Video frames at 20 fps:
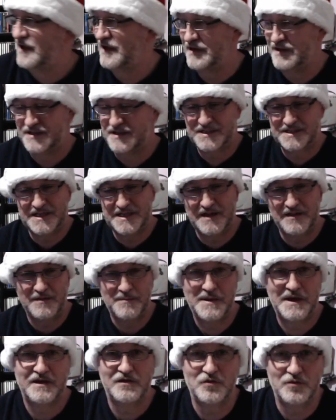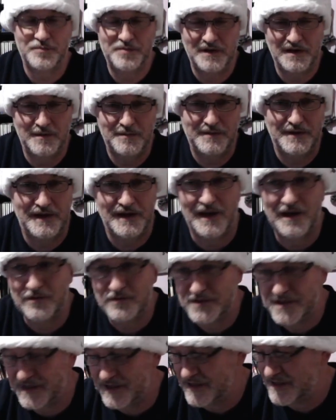Set the mic up a little bit
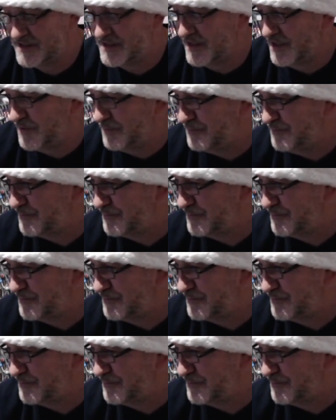closer this time.